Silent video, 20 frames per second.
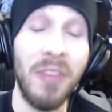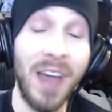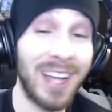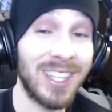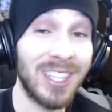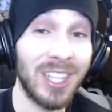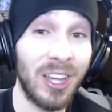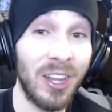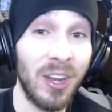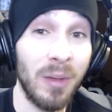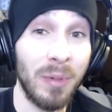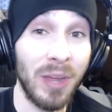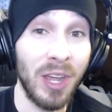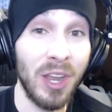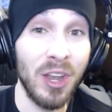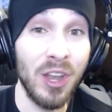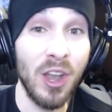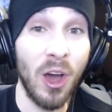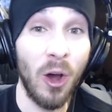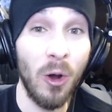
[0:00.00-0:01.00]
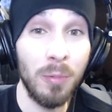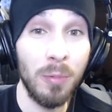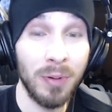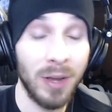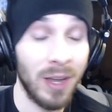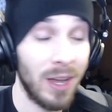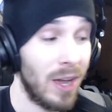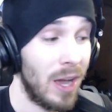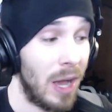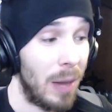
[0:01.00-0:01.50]
that's gonna be a
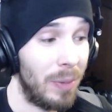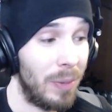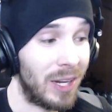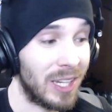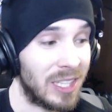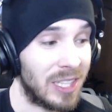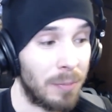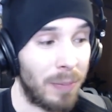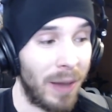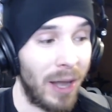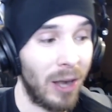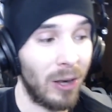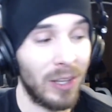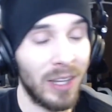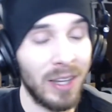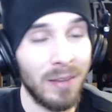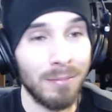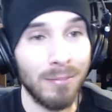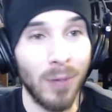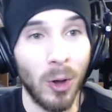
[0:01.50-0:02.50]
nope because apparently